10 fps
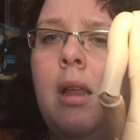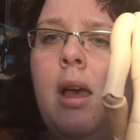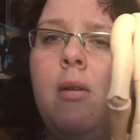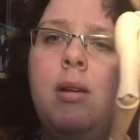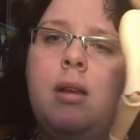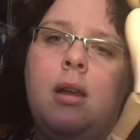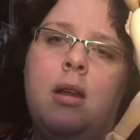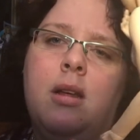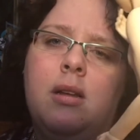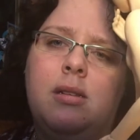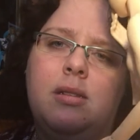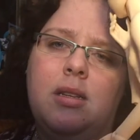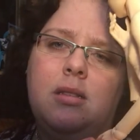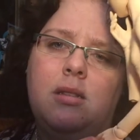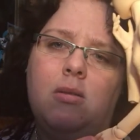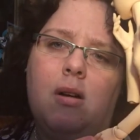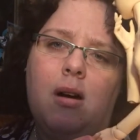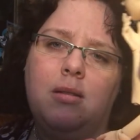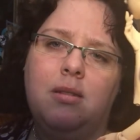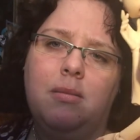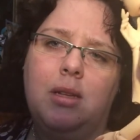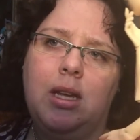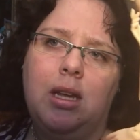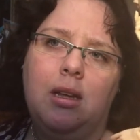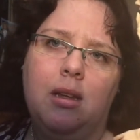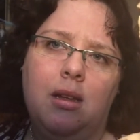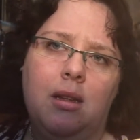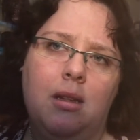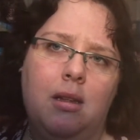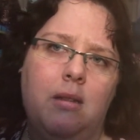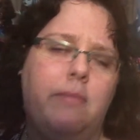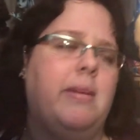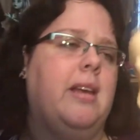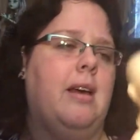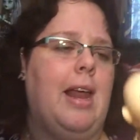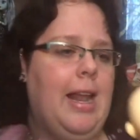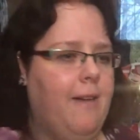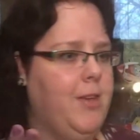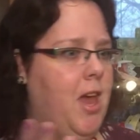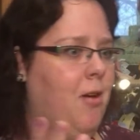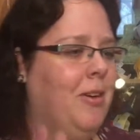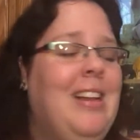how it sits so awesomely. Oh my god, I love you.